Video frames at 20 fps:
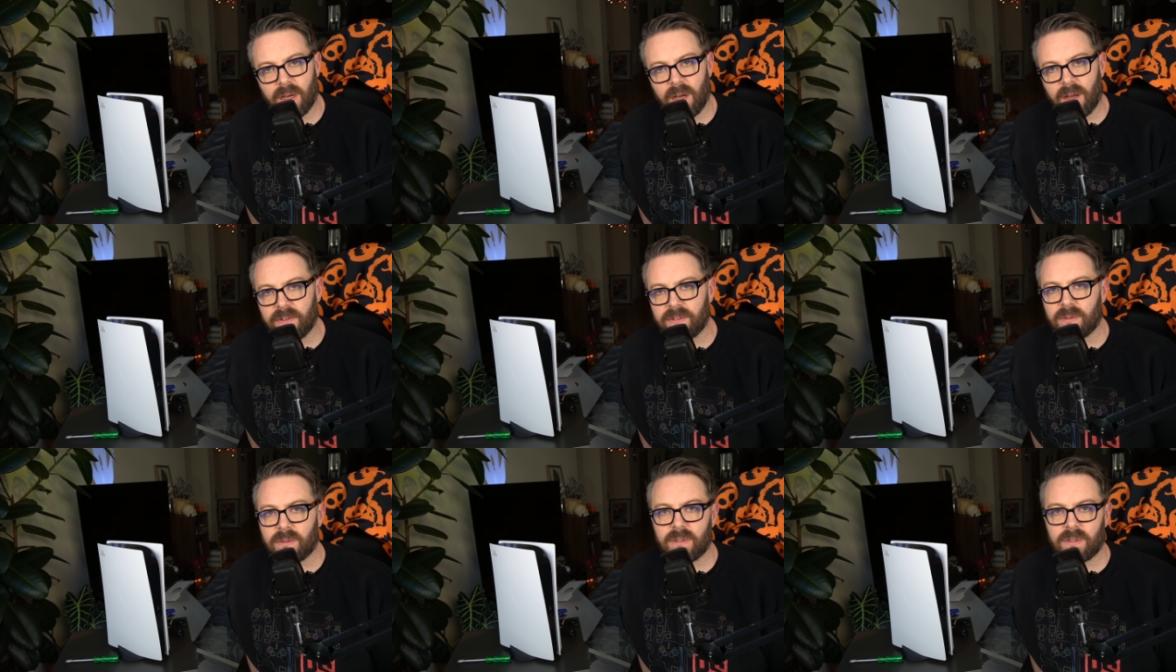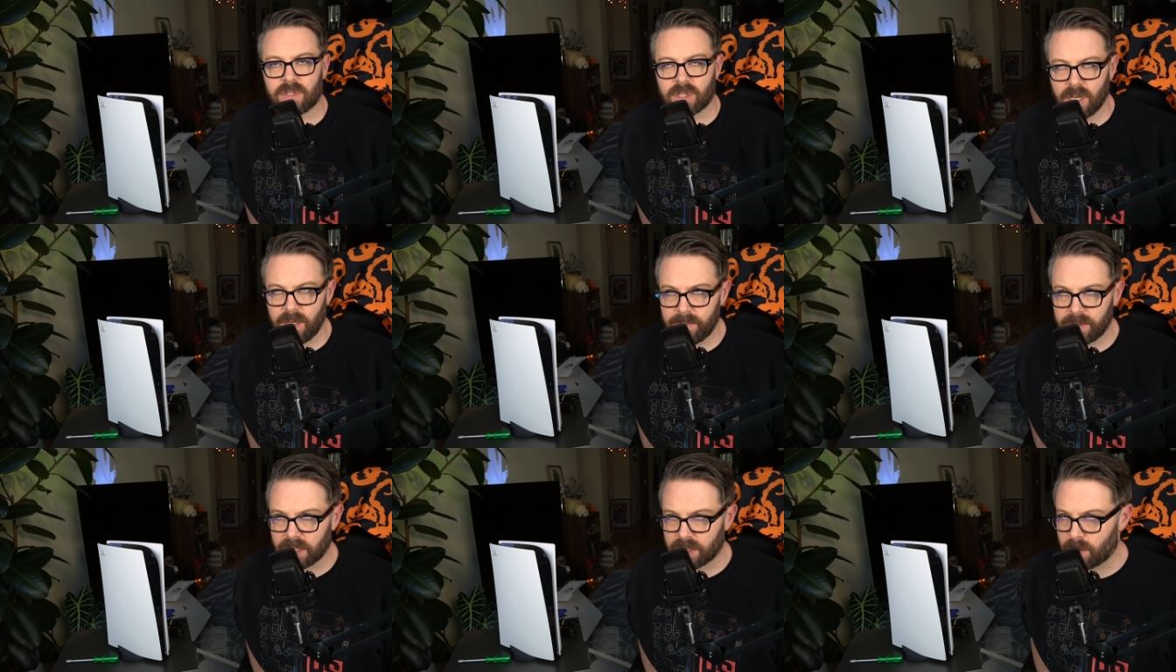Also, there's
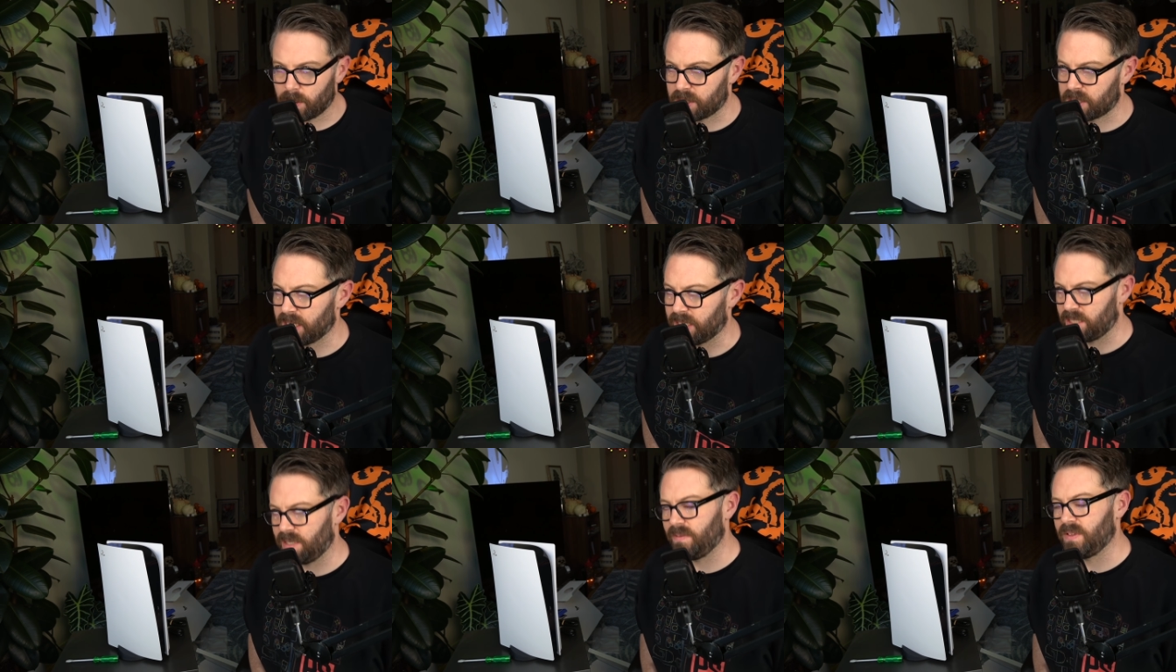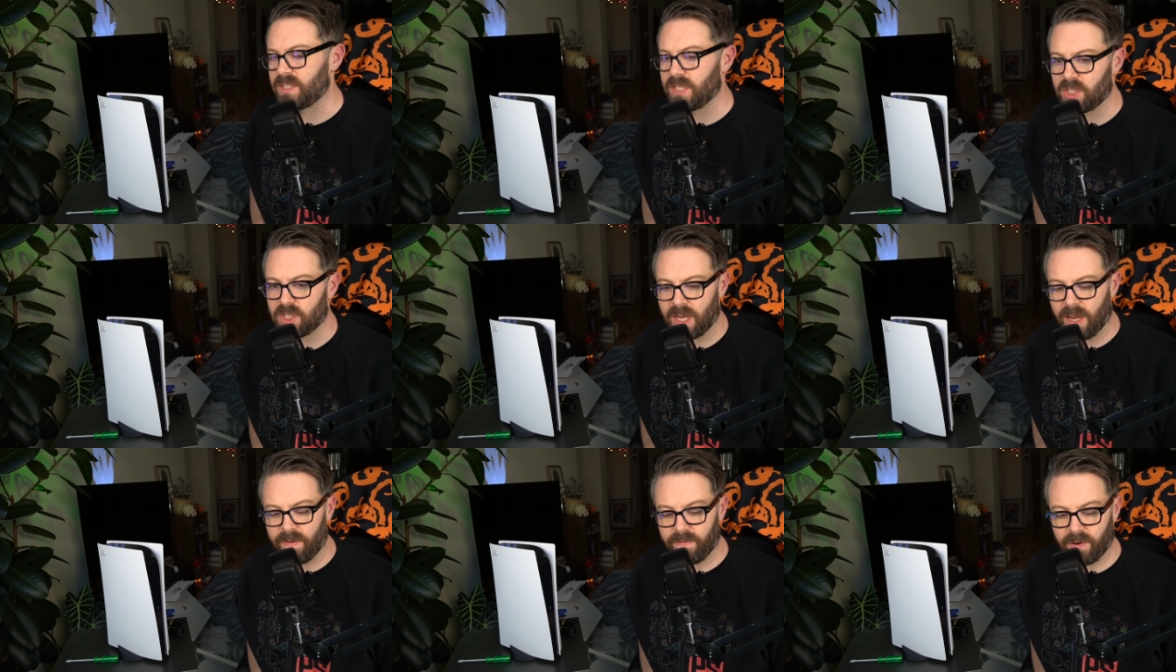streams on twitch.tv
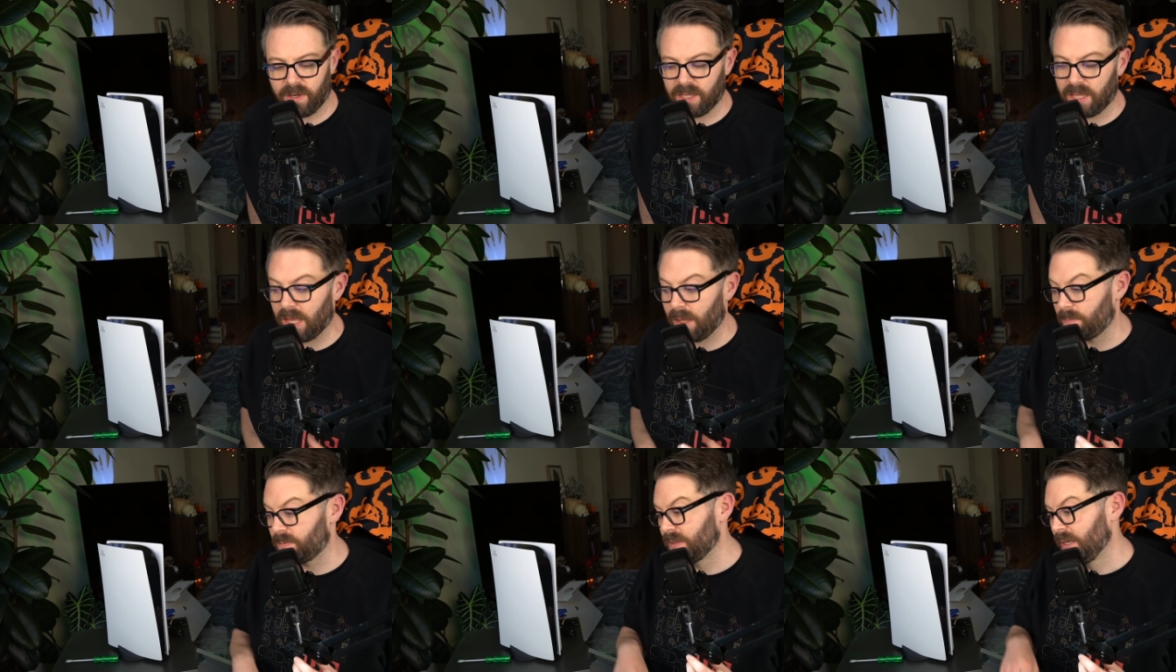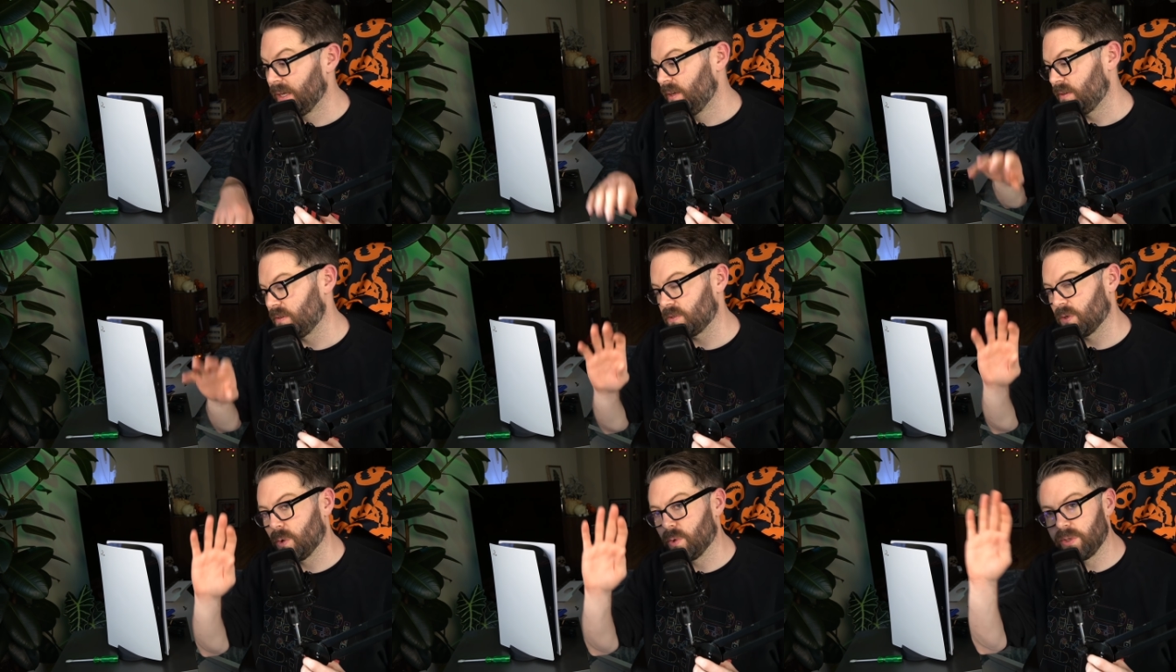slash kinda funny games.
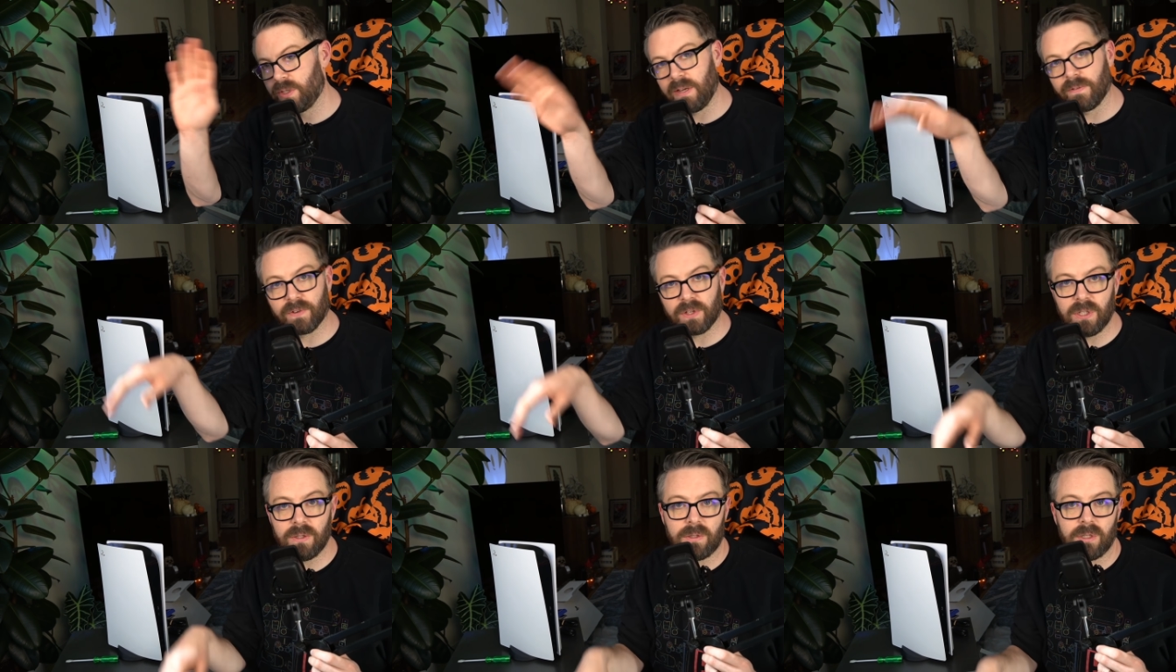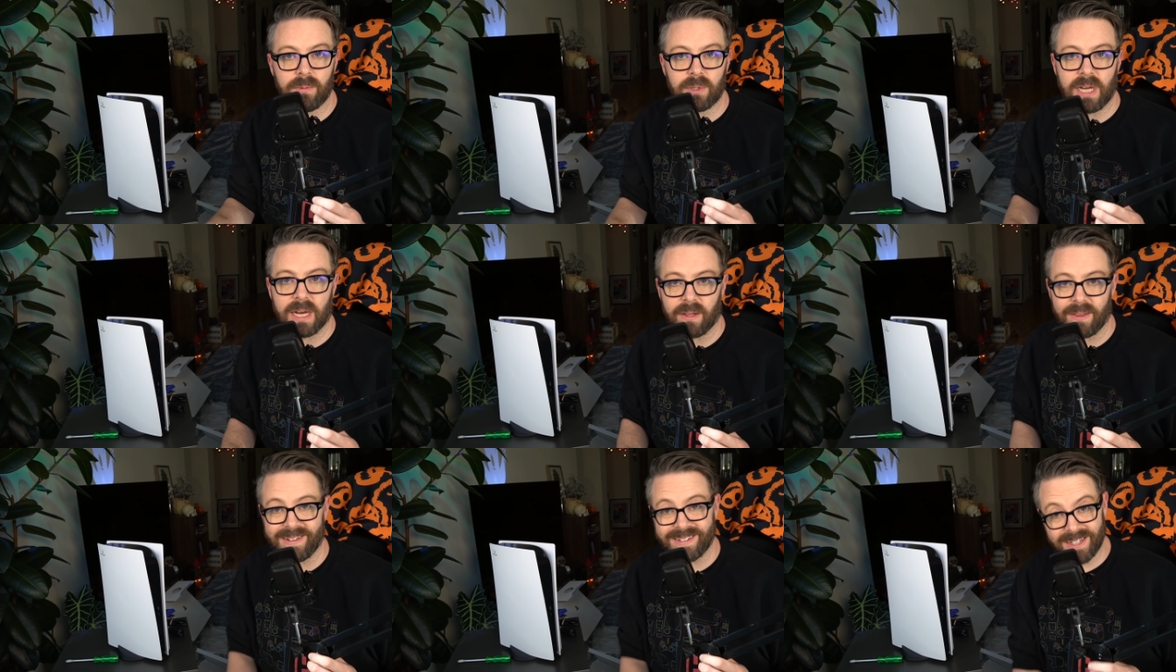There's a whole different YouTube
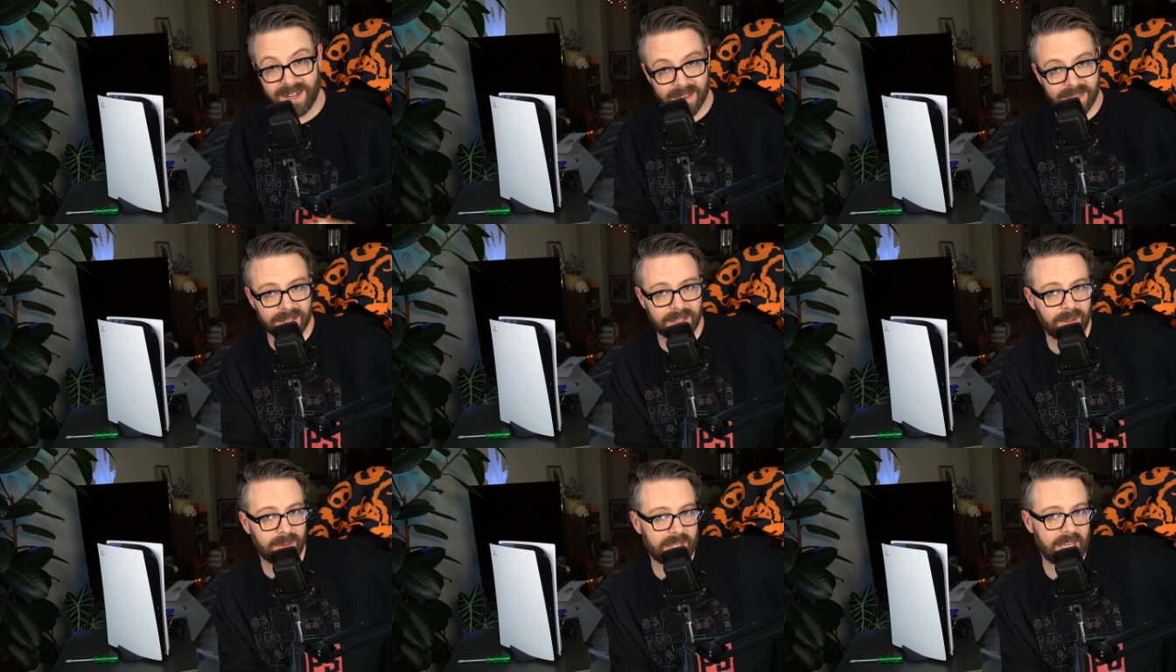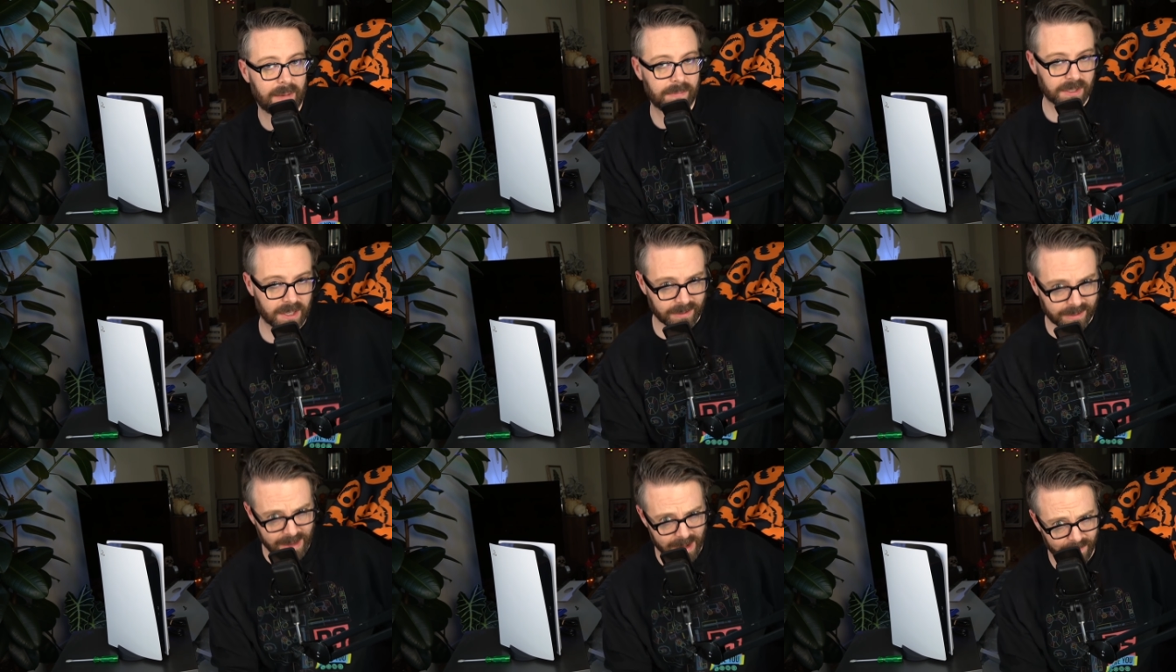channel that has nothing to do with games
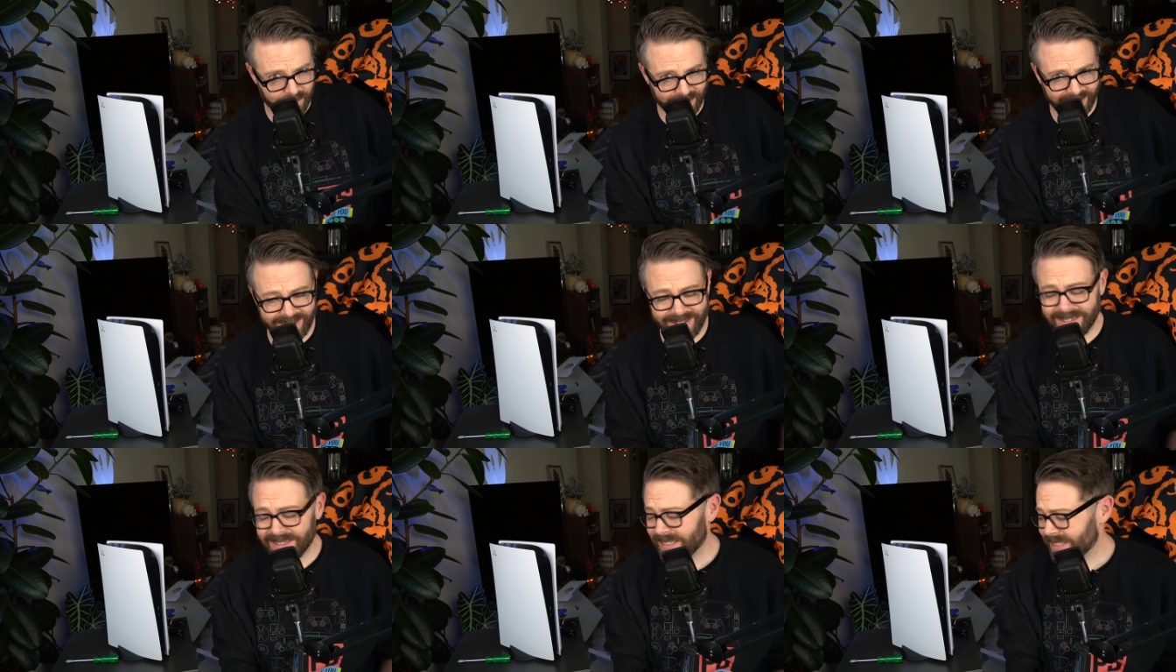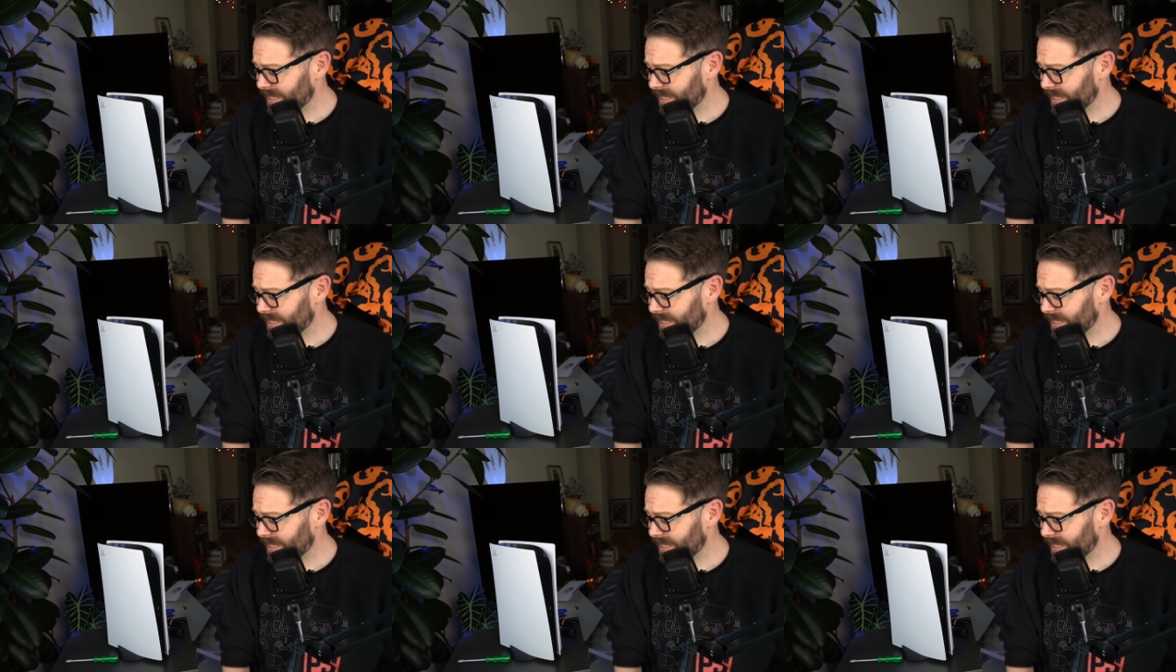called kinda funny.